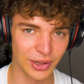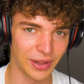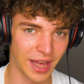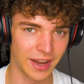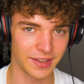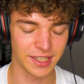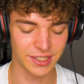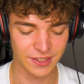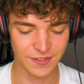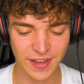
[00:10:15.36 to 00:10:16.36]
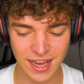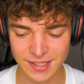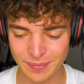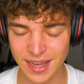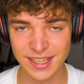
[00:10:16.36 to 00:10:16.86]
the whole edit, it's just
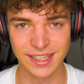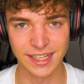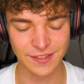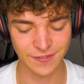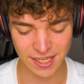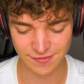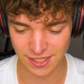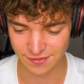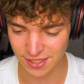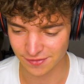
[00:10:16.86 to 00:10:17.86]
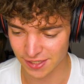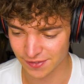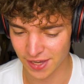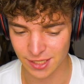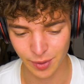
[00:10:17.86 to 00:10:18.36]
fast pacing. It's fast, fast, fast,
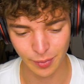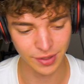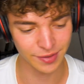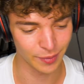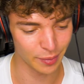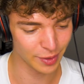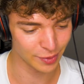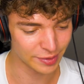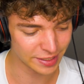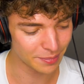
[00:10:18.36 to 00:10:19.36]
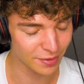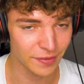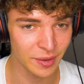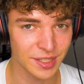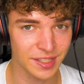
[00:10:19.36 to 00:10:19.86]
fast, fast. We want to keep the
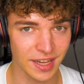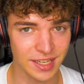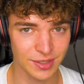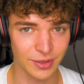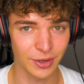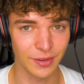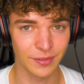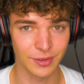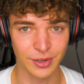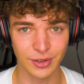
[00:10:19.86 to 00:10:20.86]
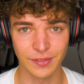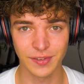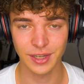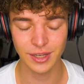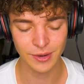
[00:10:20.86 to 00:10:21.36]
viewers attached to the whole
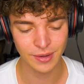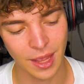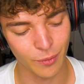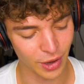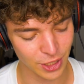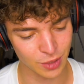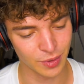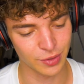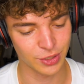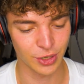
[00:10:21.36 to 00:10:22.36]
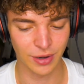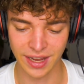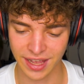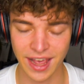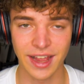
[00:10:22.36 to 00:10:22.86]
video, and we also want to show
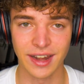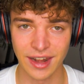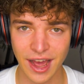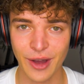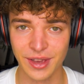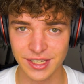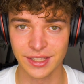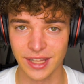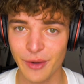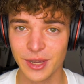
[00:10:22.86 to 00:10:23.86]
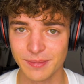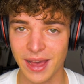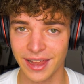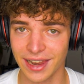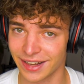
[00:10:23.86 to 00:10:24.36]
like, hey, now he's
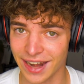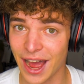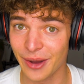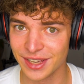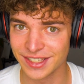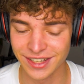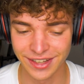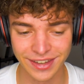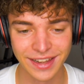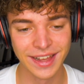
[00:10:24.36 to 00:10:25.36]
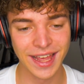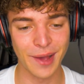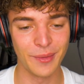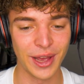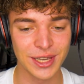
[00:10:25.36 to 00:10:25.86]
mad, like now he's done.
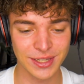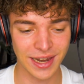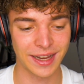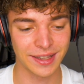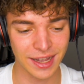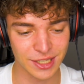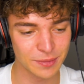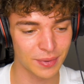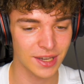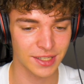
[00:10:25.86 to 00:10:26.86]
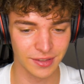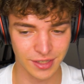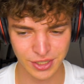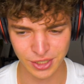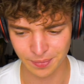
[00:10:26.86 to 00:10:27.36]
And we also like, I just paused it on
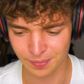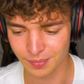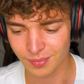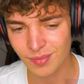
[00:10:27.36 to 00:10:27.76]
this shot